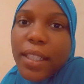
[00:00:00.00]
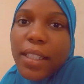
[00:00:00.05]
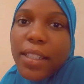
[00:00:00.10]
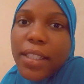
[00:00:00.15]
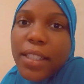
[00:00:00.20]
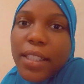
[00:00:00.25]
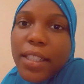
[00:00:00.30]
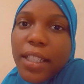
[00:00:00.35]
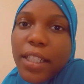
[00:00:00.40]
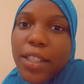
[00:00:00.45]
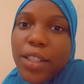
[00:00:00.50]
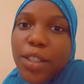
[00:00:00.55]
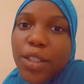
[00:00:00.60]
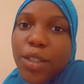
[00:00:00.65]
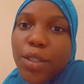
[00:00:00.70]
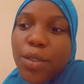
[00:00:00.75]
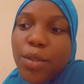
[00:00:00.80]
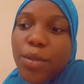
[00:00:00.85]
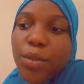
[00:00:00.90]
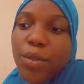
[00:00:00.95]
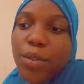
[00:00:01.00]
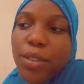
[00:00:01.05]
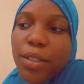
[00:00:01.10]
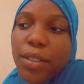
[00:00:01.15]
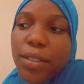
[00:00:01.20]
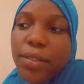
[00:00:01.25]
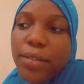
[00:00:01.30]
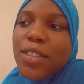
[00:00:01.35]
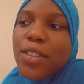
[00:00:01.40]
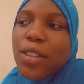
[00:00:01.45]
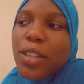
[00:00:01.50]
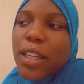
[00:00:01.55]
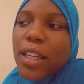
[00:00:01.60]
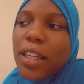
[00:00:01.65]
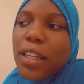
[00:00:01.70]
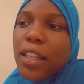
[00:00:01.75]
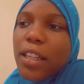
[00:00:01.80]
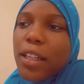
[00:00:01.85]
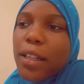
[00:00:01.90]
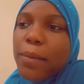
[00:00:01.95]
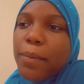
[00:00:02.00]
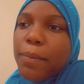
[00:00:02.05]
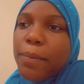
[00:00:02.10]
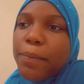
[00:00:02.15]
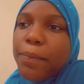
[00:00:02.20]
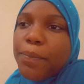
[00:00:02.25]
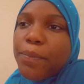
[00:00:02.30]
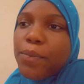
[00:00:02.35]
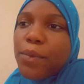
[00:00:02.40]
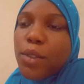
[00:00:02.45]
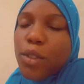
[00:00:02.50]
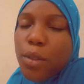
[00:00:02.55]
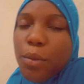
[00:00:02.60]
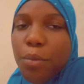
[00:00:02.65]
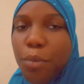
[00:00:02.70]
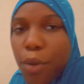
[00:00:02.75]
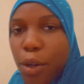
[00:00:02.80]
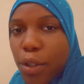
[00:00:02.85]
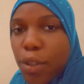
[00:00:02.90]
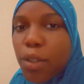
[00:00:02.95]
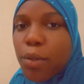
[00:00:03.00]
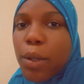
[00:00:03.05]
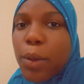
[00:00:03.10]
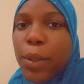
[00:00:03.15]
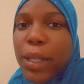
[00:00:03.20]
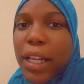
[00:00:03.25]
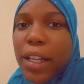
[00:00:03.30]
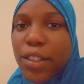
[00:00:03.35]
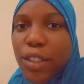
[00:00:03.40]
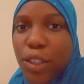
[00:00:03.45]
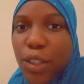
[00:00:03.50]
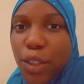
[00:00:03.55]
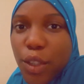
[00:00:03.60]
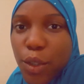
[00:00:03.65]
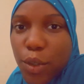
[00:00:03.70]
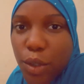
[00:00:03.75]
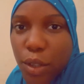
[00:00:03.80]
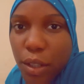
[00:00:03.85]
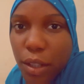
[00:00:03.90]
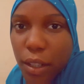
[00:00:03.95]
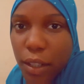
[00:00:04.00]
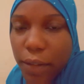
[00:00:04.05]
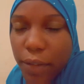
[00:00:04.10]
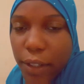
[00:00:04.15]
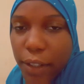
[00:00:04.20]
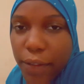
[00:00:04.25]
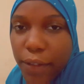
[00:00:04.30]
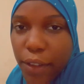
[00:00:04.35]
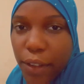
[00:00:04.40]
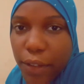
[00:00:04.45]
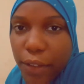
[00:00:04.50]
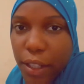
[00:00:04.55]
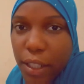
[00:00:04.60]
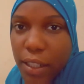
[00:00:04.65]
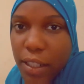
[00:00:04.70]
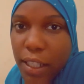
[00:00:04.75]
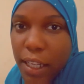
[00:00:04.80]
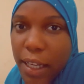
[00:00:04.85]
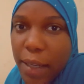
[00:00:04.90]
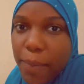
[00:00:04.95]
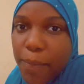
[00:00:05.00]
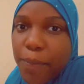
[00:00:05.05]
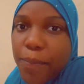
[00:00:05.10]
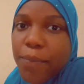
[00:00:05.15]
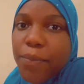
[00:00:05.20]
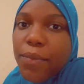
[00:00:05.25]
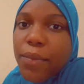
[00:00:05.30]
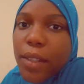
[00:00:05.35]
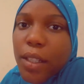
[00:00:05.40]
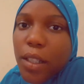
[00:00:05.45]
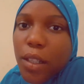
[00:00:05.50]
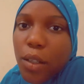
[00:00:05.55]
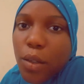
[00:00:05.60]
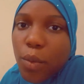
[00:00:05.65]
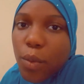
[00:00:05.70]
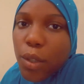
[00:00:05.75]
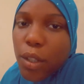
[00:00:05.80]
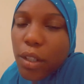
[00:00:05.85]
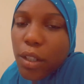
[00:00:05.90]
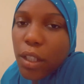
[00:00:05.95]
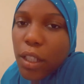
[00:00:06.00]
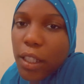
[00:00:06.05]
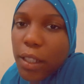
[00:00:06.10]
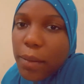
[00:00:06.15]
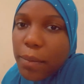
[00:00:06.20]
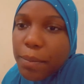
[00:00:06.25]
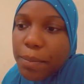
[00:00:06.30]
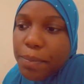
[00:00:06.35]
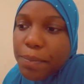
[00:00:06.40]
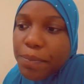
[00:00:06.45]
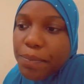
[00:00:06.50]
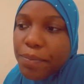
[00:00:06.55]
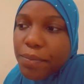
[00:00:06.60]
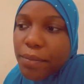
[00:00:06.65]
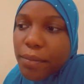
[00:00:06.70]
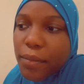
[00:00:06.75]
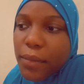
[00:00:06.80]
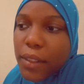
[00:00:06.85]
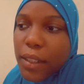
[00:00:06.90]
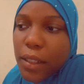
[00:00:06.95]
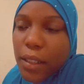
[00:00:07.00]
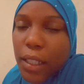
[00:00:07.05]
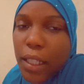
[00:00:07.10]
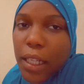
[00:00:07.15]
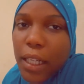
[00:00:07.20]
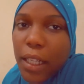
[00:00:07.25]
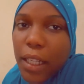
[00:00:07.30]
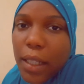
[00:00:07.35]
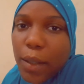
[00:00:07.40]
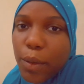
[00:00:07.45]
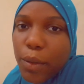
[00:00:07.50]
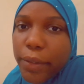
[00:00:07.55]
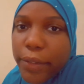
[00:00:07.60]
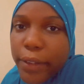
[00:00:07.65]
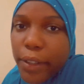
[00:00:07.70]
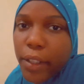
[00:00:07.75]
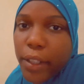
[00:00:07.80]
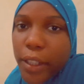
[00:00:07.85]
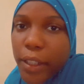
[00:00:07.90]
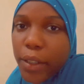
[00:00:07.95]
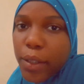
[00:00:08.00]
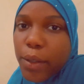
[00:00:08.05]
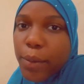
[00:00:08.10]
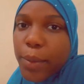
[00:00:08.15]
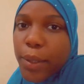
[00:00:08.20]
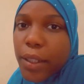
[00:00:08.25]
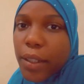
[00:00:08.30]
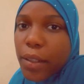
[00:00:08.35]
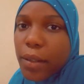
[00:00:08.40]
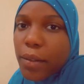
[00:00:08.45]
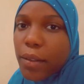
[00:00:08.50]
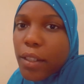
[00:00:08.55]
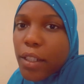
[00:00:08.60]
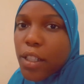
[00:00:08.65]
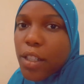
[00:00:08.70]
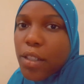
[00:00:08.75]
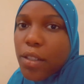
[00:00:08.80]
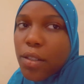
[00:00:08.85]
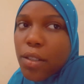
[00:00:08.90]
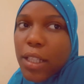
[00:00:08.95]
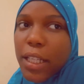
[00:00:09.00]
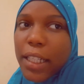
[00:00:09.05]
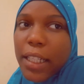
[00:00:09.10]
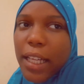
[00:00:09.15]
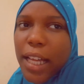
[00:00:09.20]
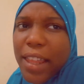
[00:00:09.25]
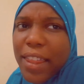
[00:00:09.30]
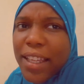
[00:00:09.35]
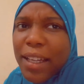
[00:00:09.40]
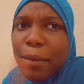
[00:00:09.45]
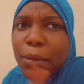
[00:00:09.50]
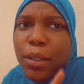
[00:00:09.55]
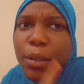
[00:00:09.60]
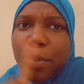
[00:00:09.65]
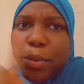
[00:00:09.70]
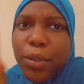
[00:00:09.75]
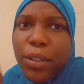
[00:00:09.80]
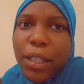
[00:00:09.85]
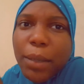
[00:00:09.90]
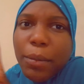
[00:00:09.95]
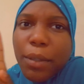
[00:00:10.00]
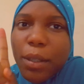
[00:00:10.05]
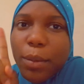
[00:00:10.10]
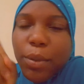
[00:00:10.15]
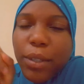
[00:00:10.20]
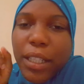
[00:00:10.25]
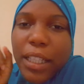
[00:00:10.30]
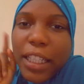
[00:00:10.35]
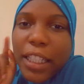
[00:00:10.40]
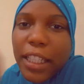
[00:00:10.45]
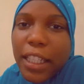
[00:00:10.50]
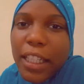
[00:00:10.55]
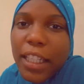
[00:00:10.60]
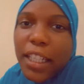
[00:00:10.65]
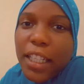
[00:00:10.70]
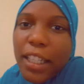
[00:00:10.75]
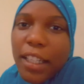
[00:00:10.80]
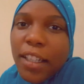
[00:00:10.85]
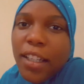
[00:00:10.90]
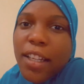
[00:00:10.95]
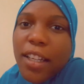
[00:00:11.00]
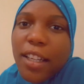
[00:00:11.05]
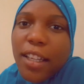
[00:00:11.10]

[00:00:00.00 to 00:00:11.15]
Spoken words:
stay tuned. So then tomorrow, when we actually go to the event for the first time, we'll all vlog a little bit. So like, I think I'm gonna put like here